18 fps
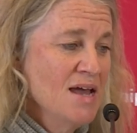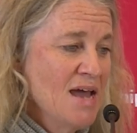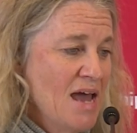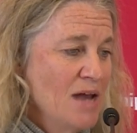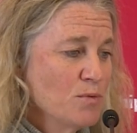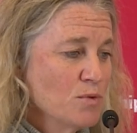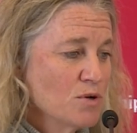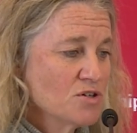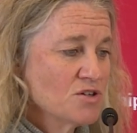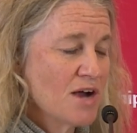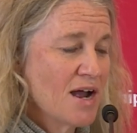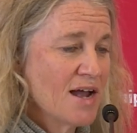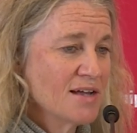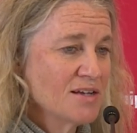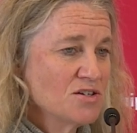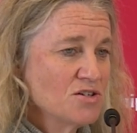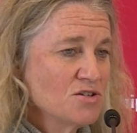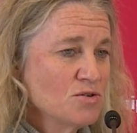And we're trying
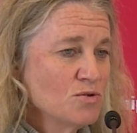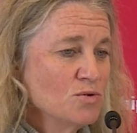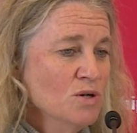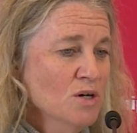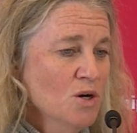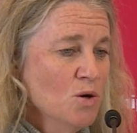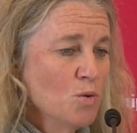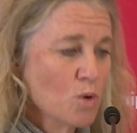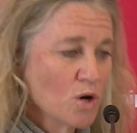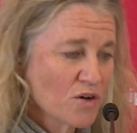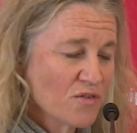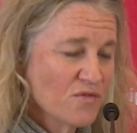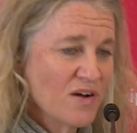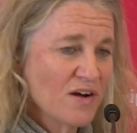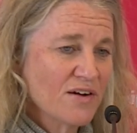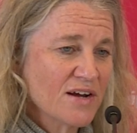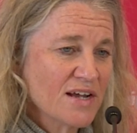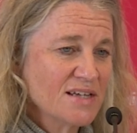trying to work
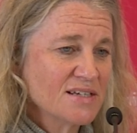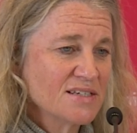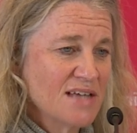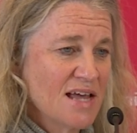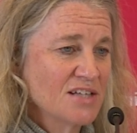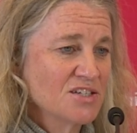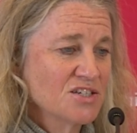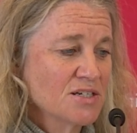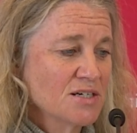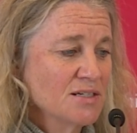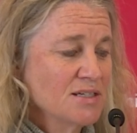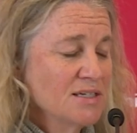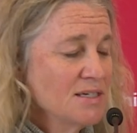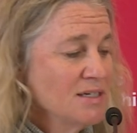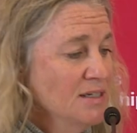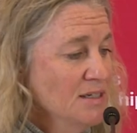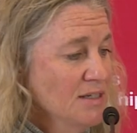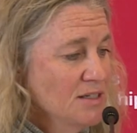very
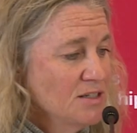intentionally